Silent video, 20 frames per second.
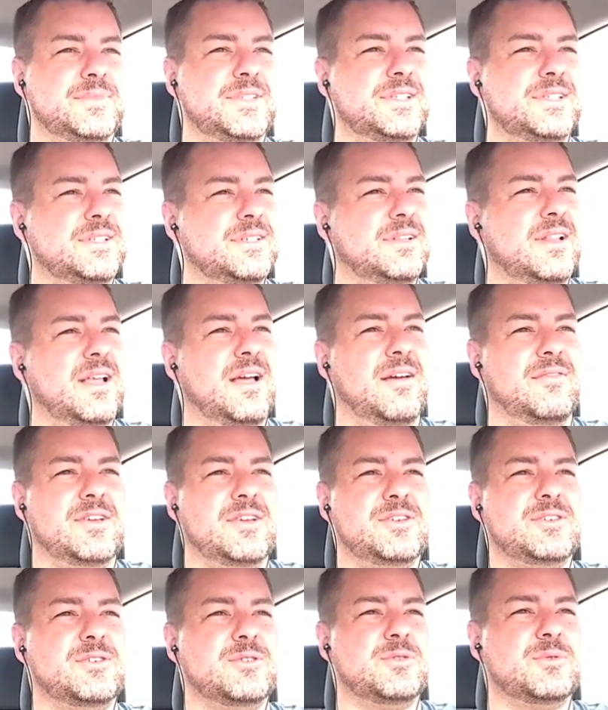Still have
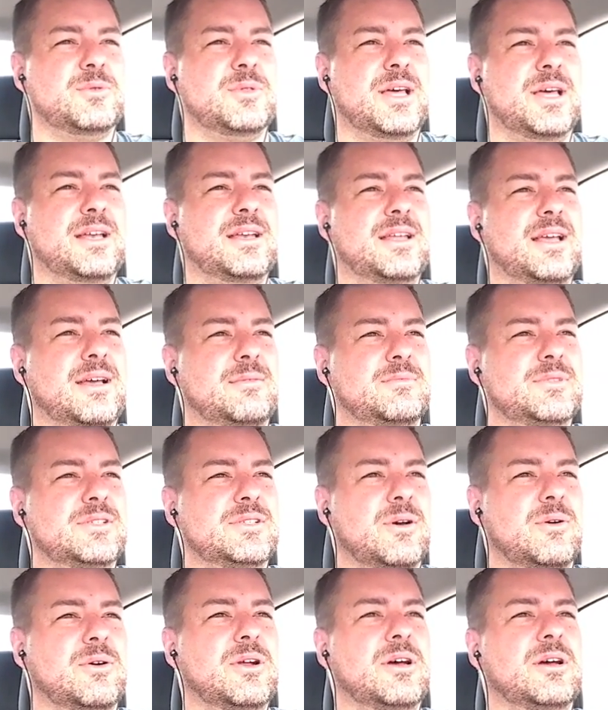issues with that damn
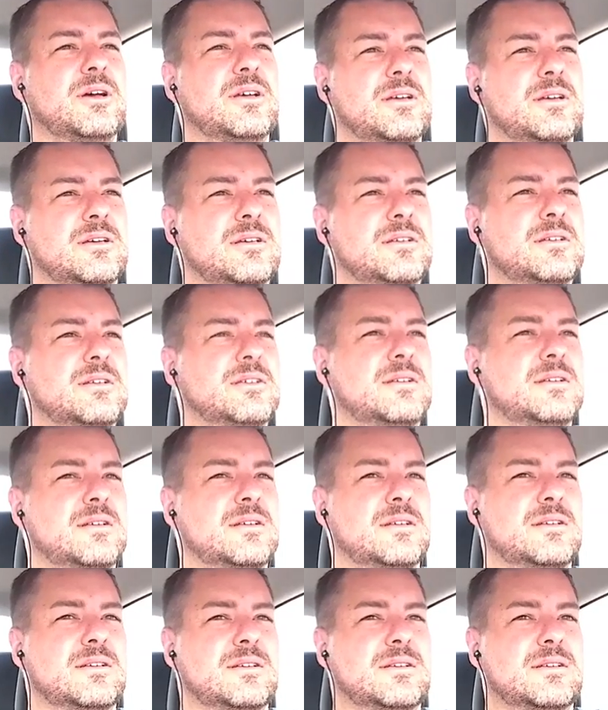soda.
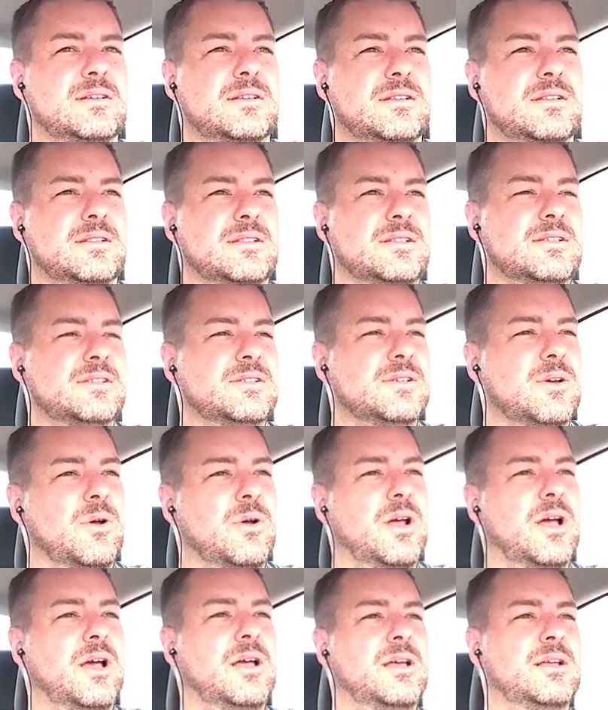And the
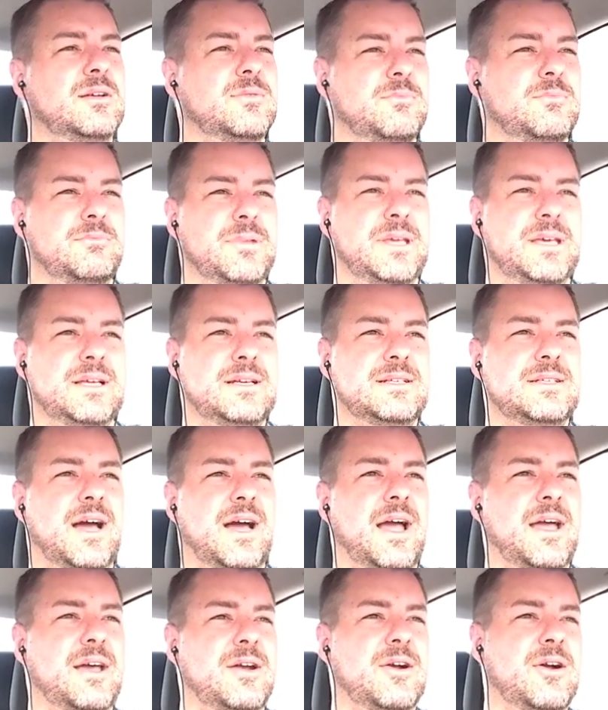soda, be it
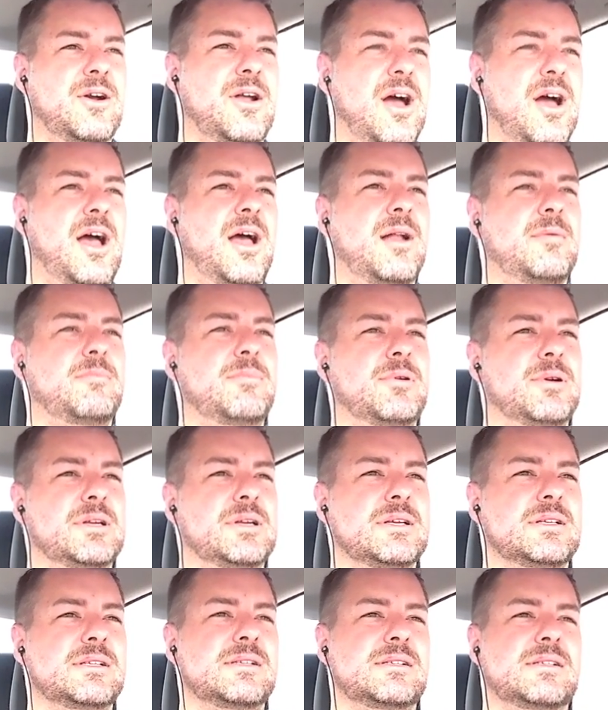diet or not,
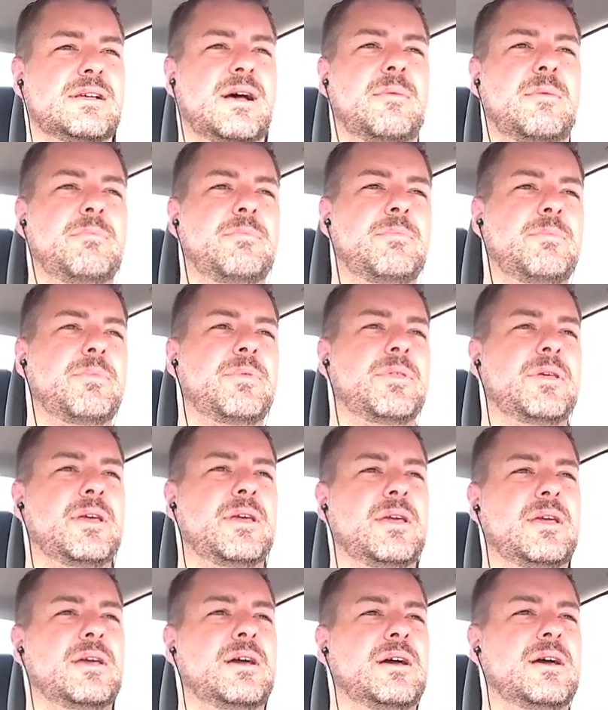brings up
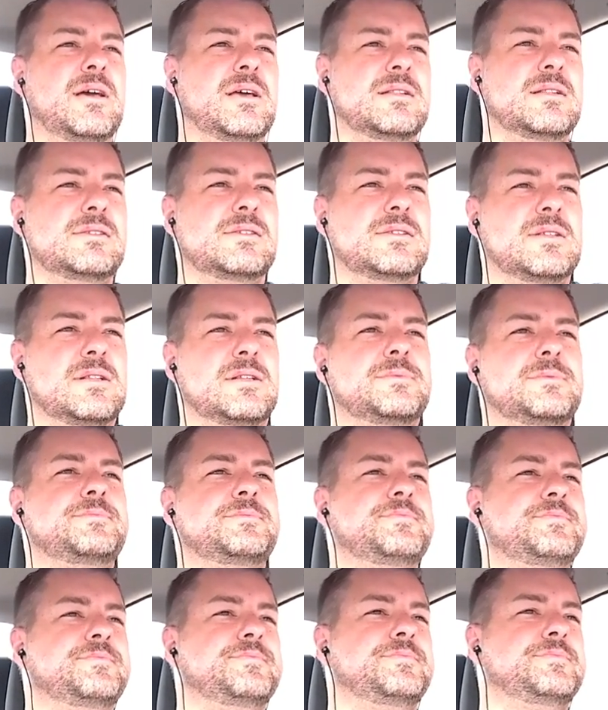the
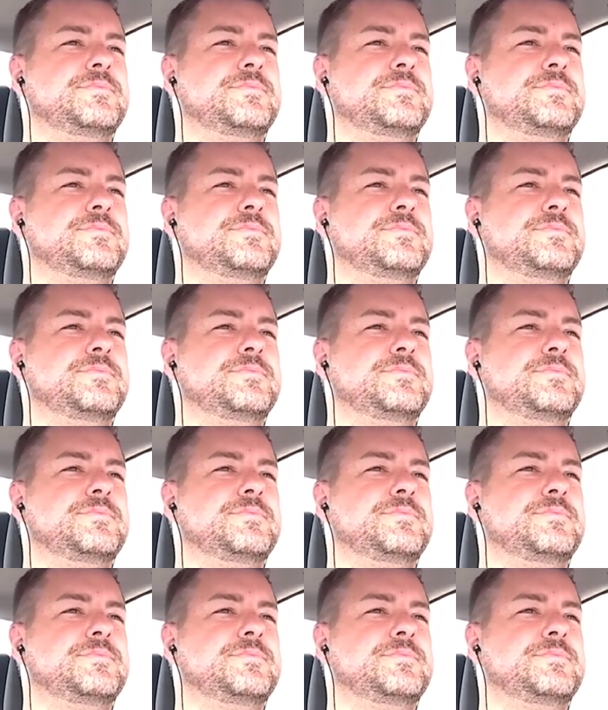insulin.